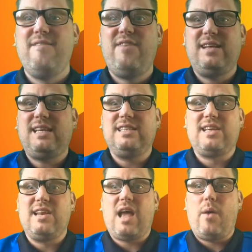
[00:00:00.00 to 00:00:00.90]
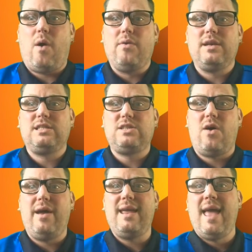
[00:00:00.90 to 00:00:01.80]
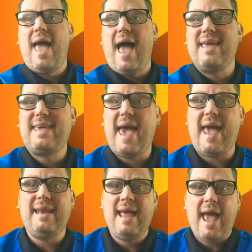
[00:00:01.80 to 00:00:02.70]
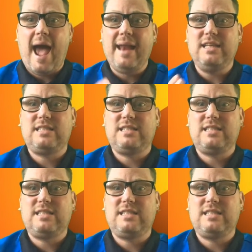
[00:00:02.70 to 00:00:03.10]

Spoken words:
This is going to go on the site again, and